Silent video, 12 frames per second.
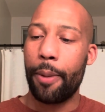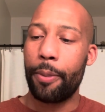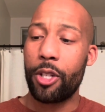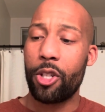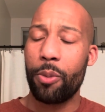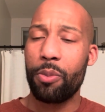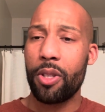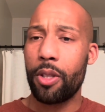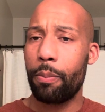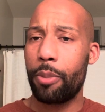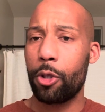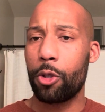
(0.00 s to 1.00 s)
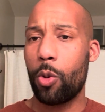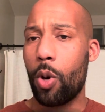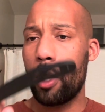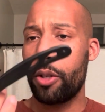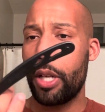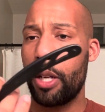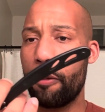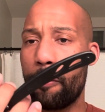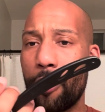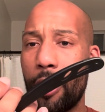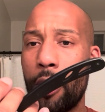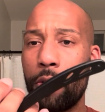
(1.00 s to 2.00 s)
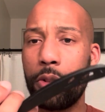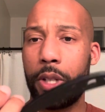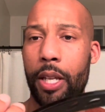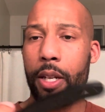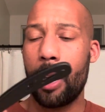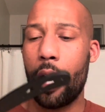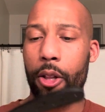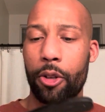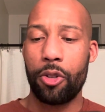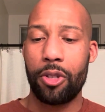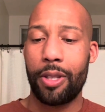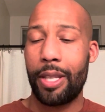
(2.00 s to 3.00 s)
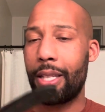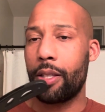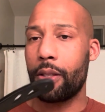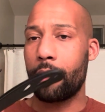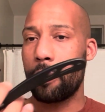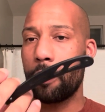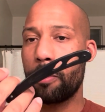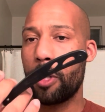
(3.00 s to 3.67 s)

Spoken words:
In terms of the build quality for under $10, this is,